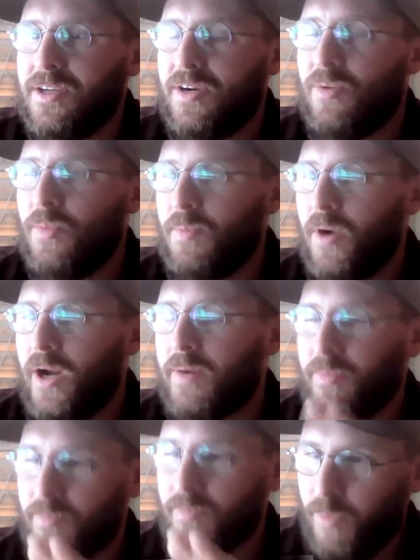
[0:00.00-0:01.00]
We bought
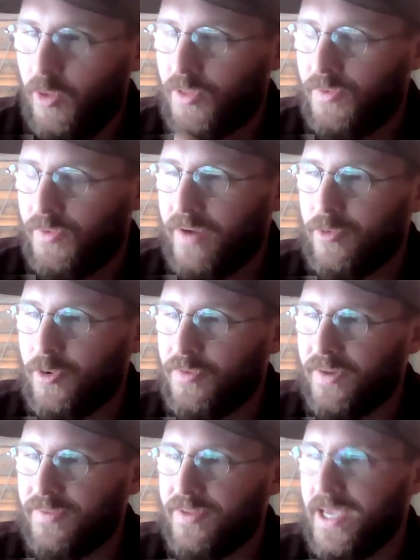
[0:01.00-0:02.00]
them both around
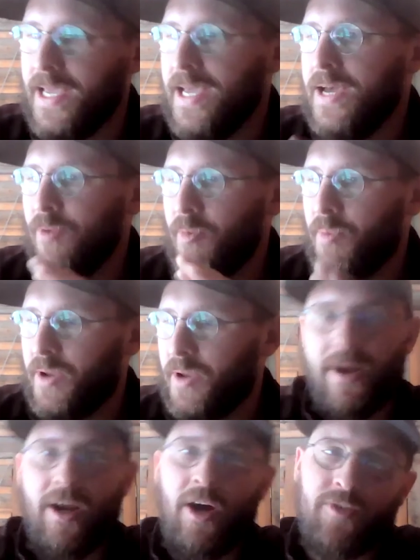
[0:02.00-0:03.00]
450. We put
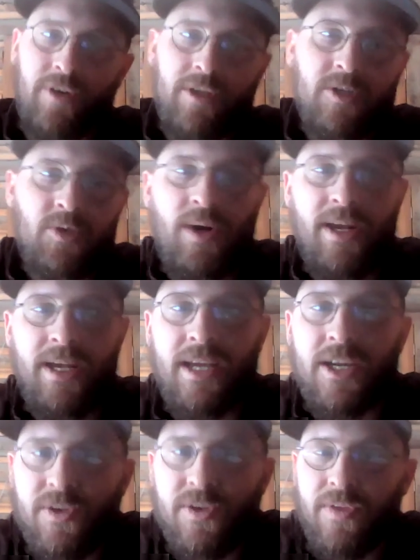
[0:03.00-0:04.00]
about 120 in
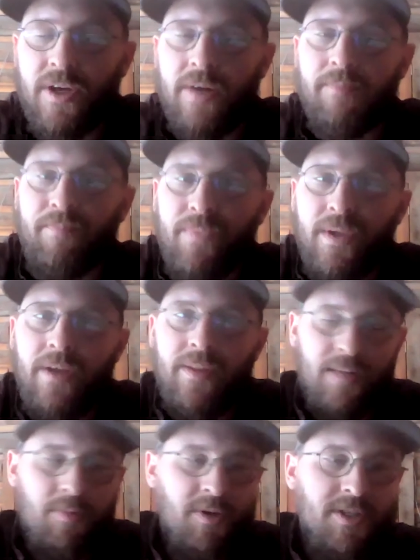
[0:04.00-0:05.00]
each of them.
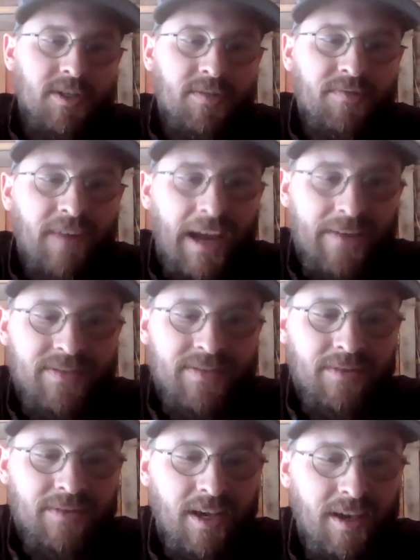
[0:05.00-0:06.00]
That puts us at
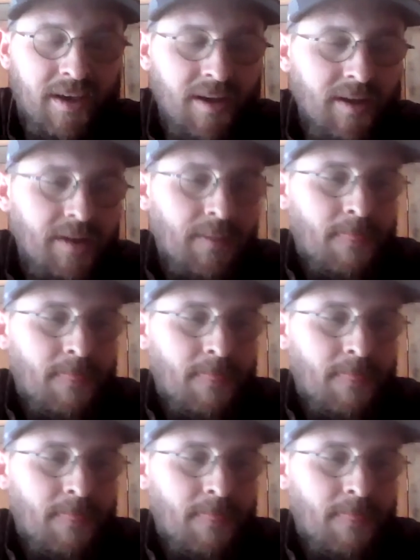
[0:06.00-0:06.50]
570.